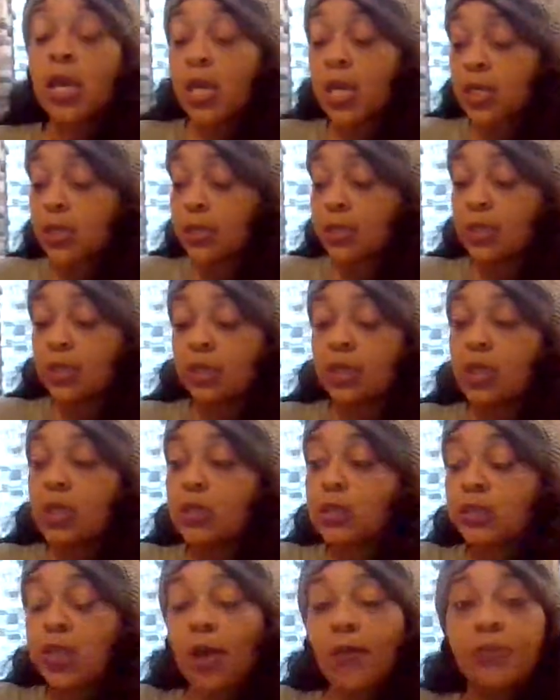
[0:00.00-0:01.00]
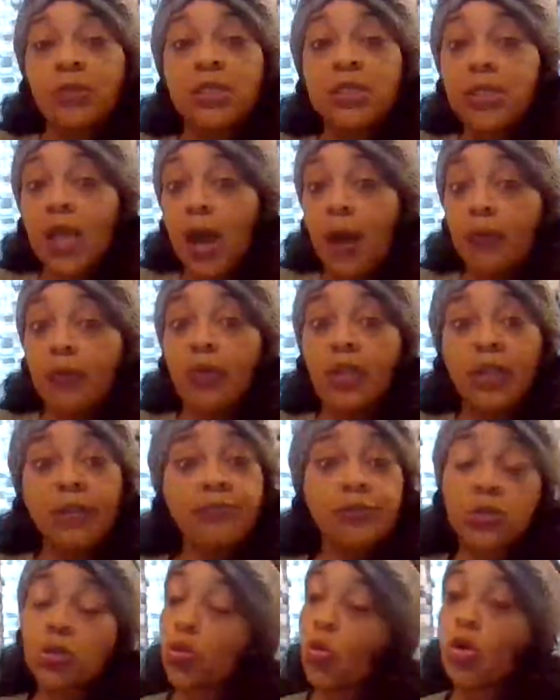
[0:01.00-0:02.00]
is it something that's
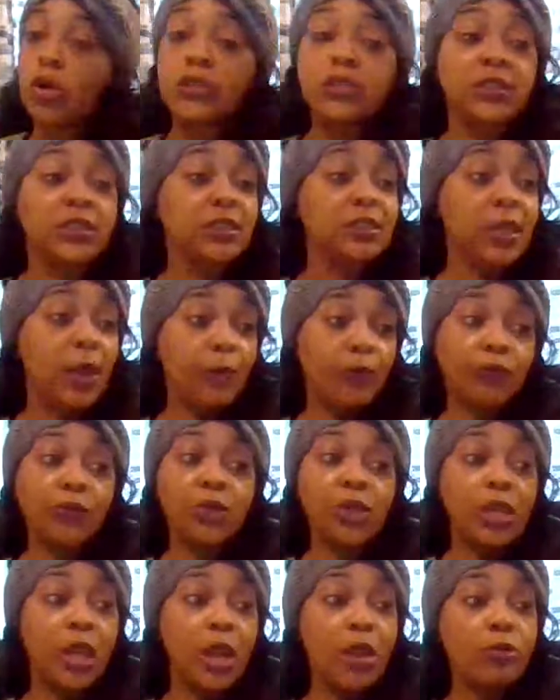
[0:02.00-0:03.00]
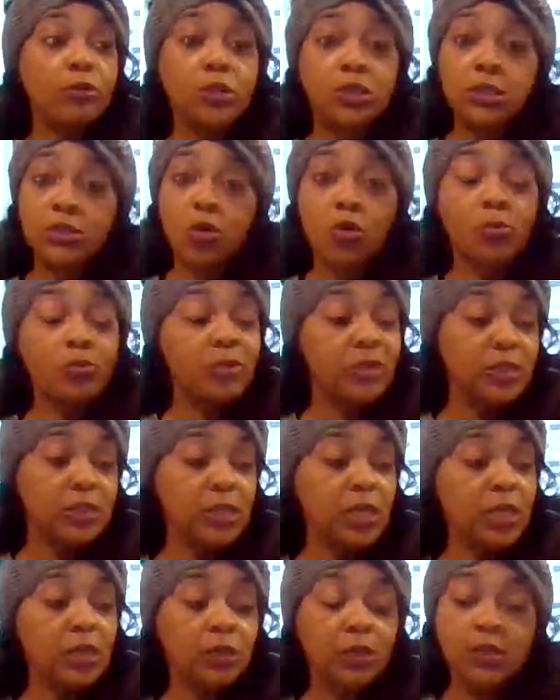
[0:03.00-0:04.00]
uplifting, or is it something there that's going to be
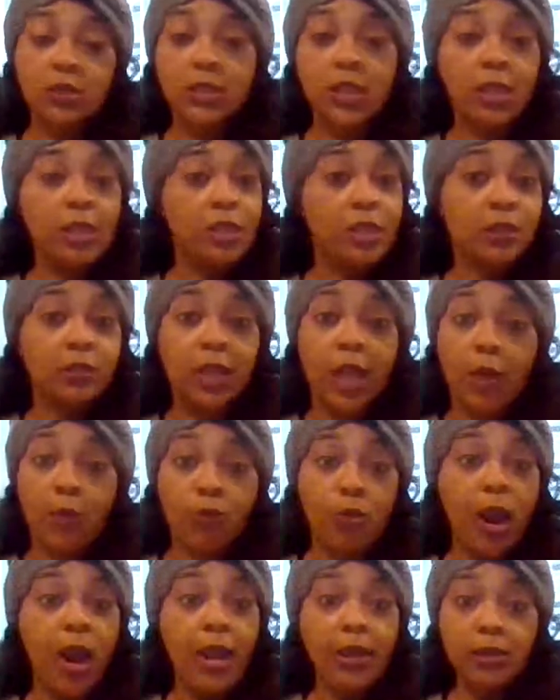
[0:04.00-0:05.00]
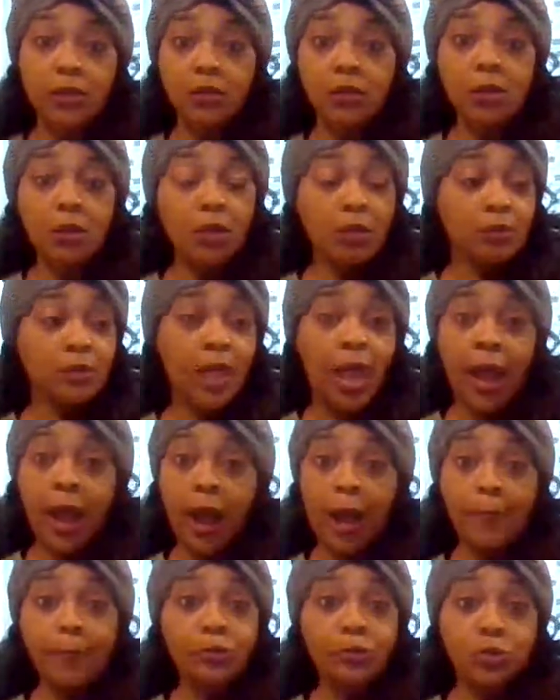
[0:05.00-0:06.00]
seeking, that's getting at that right, that
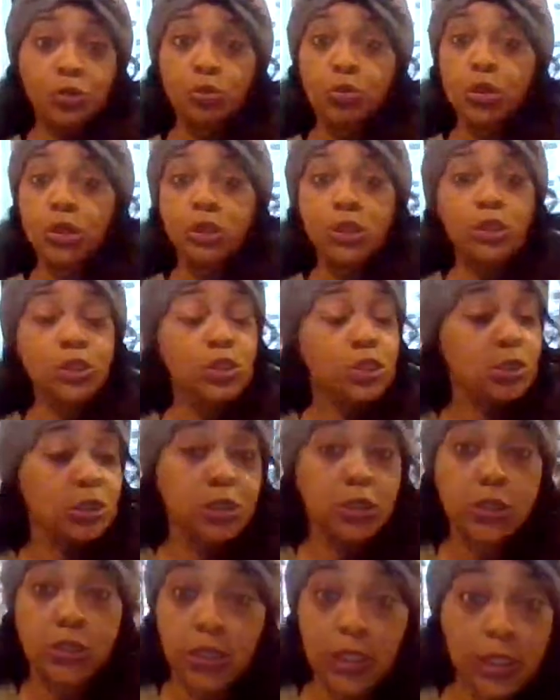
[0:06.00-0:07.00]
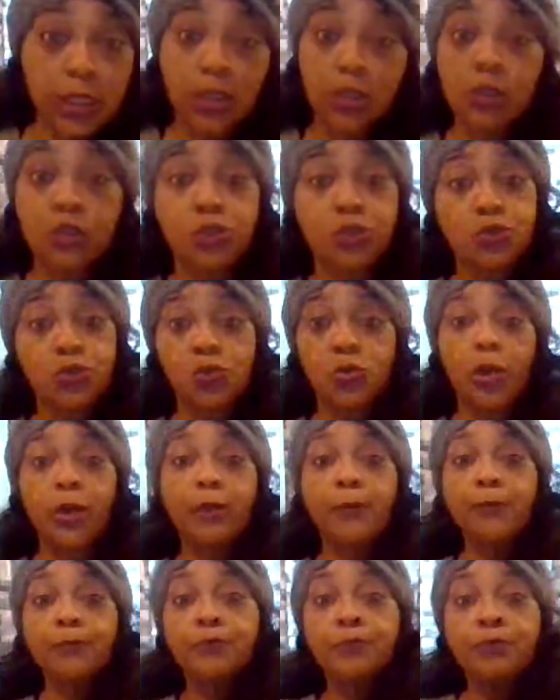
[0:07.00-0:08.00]
opportunity just to seek and
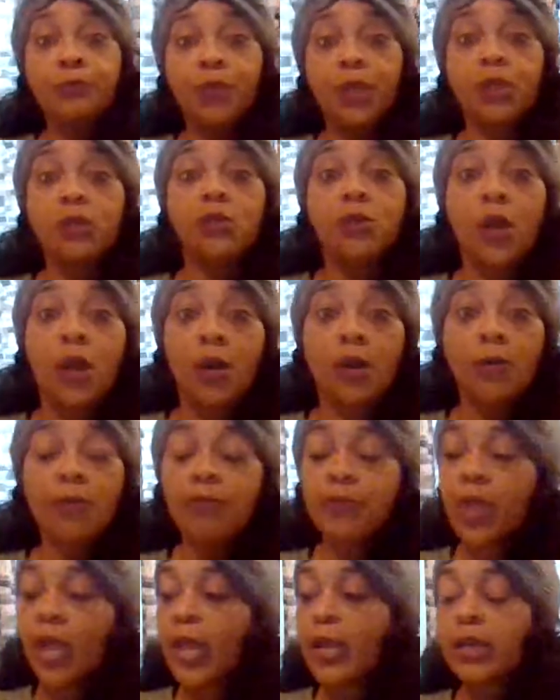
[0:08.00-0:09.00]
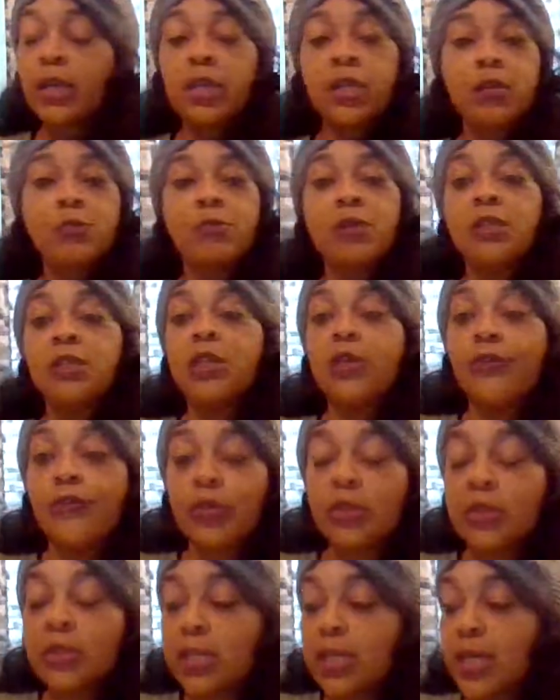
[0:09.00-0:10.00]
destroy, you know? And it can be
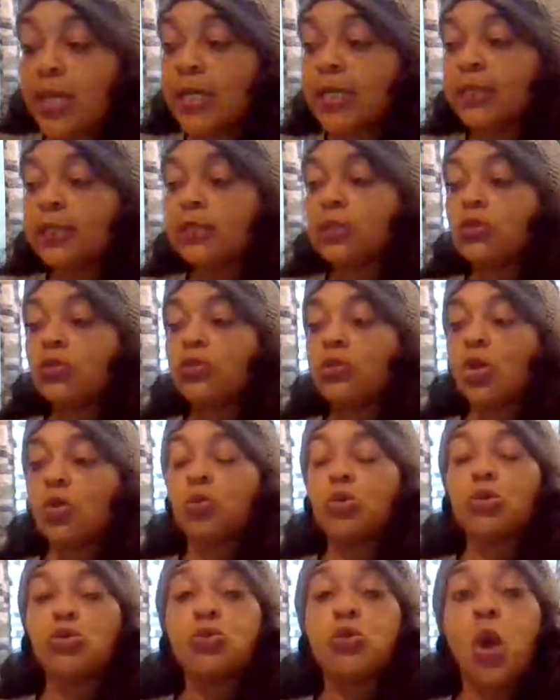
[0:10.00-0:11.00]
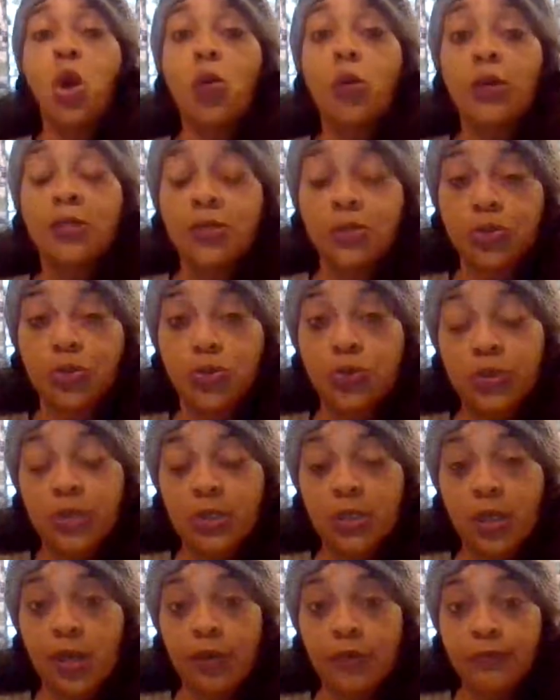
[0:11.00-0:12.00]
different things, you know, when you're going through
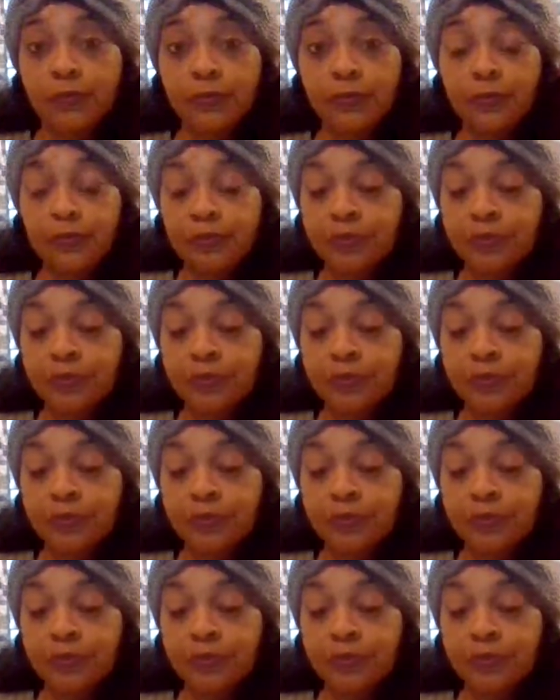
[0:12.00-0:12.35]
stuff.